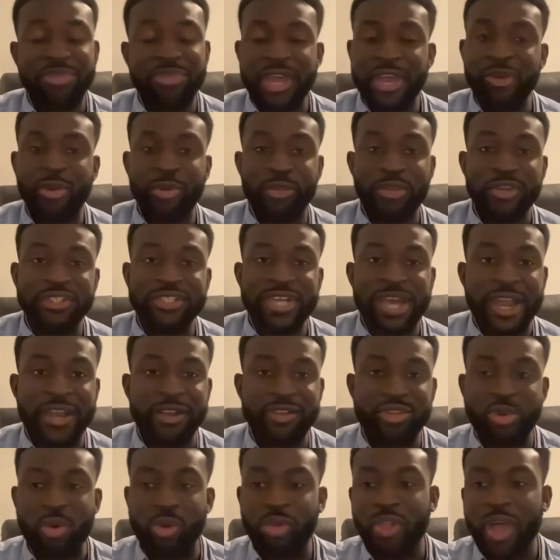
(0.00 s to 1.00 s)
I know the Titans
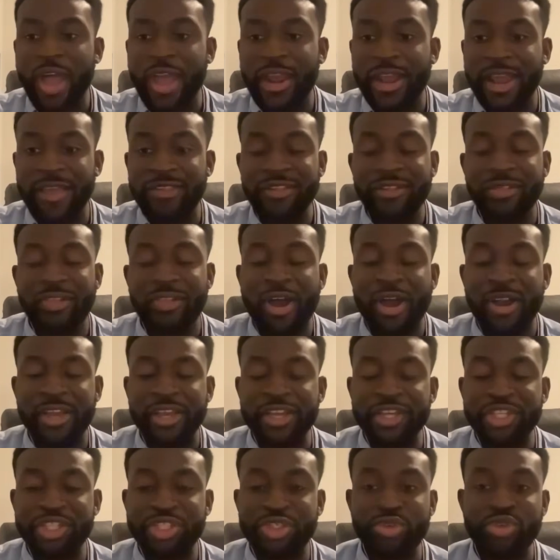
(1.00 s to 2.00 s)
O line has a lot of
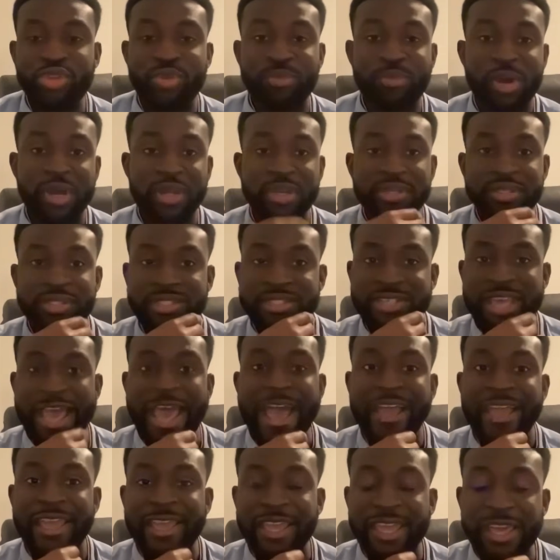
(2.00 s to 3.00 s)
issues, but
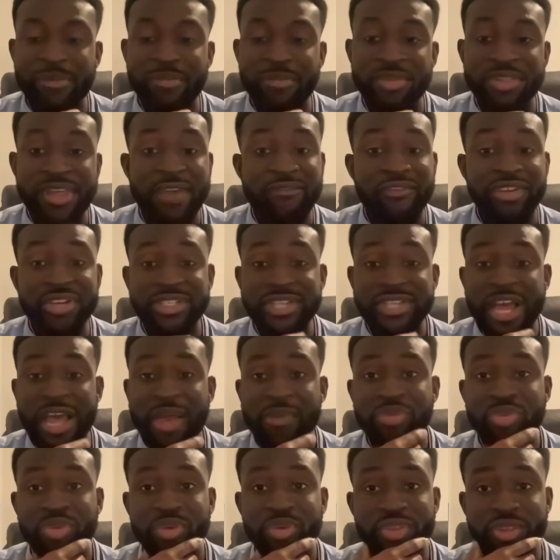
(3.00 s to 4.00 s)
sacking him seven
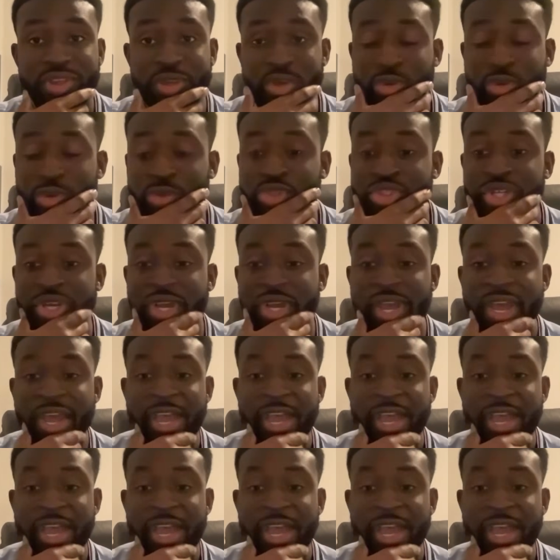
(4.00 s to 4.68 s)
times was huge.